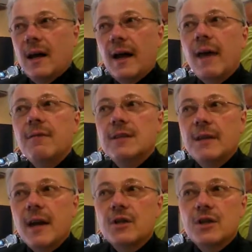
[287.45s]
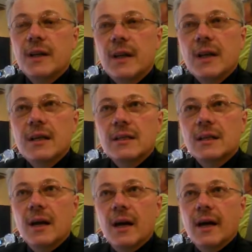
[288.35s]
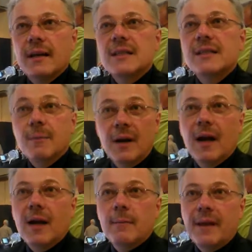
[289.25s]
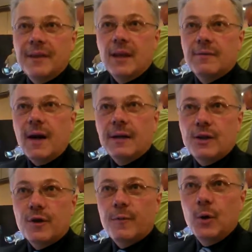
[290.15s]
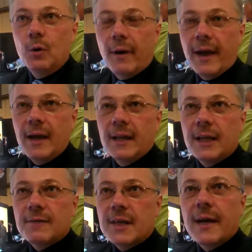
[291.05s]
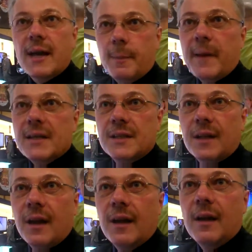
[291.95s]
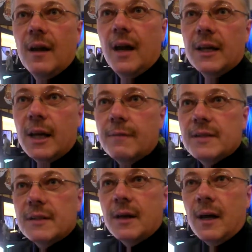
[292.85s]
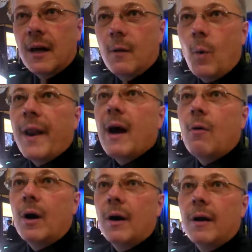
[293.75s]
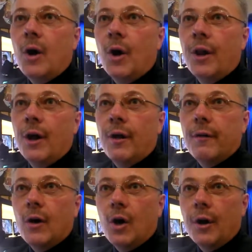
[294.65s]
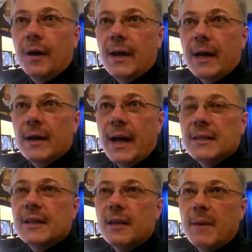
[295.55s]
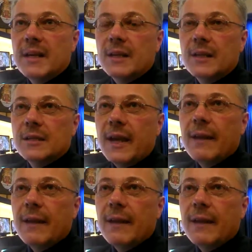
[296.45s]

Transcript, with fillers: ABC HD is uh, similar, but yeah? the advantage of Blu-ray, it gives higher capacity. It gives right. uh, one hour on a yeah? on 8 centimeter disc.